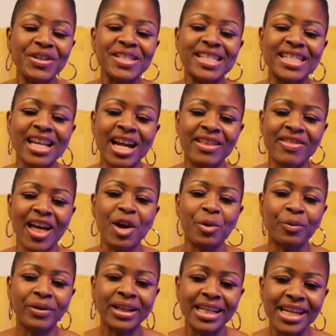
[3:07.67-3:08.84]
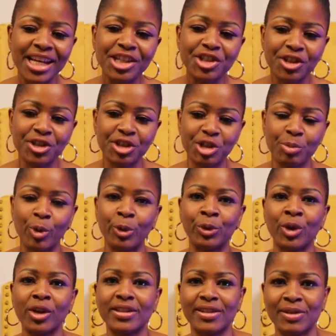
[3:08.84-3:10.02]
sign that a relationship will
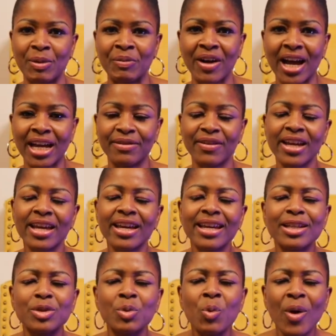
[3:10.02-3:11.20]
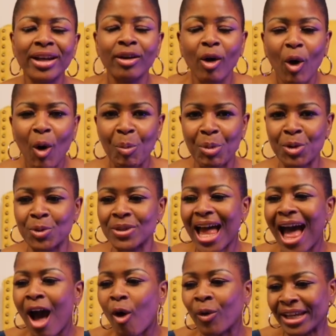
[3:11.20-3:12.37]
not survive is when couples
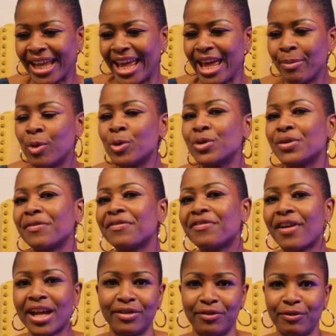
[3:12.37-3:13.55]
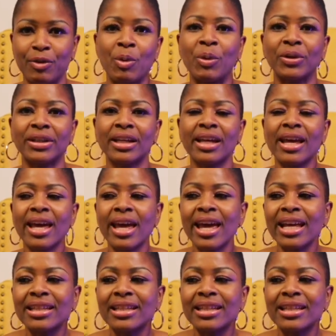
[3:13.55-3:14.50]
are unable to fight forward. A